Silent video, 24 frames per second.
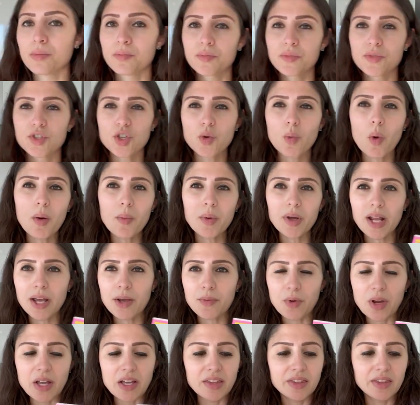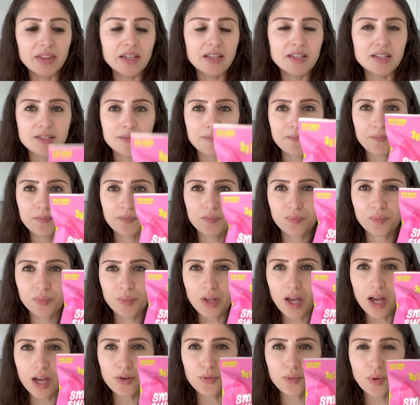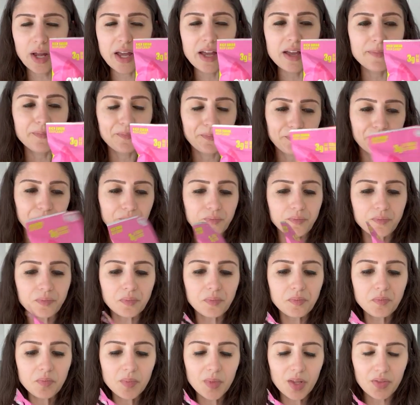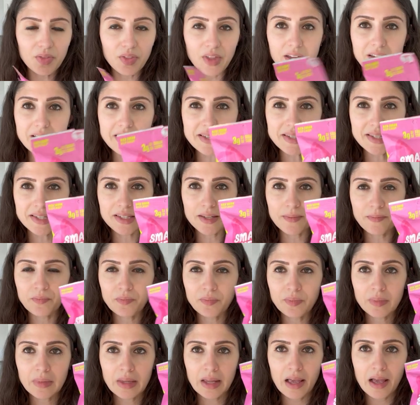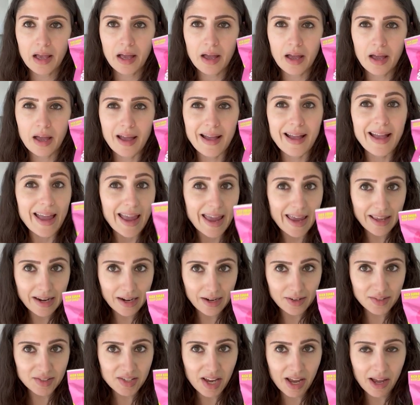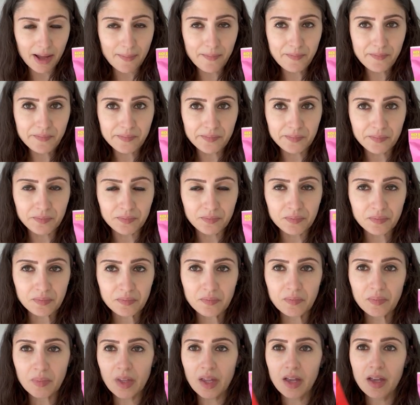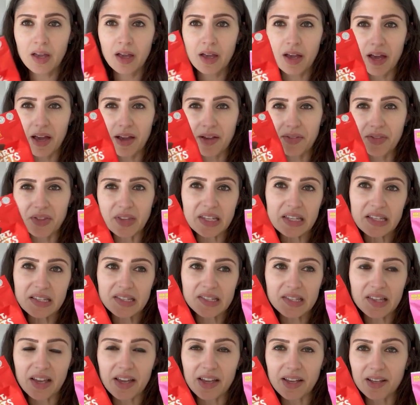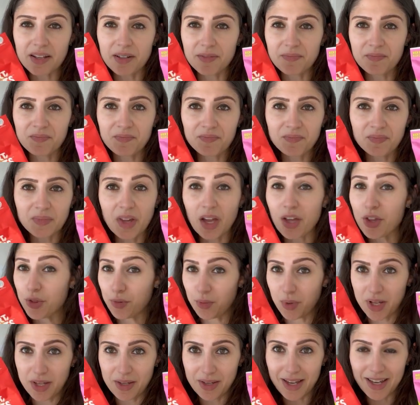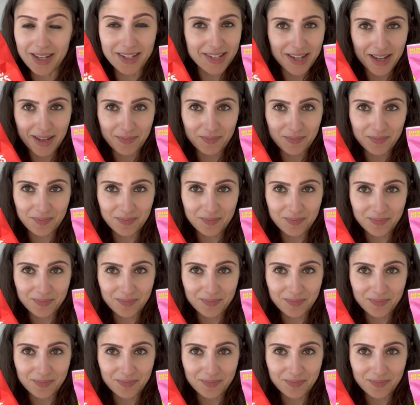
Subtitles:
So what would I rate these? I'd rate this 8 out of 10 and these like a 3 out of 10.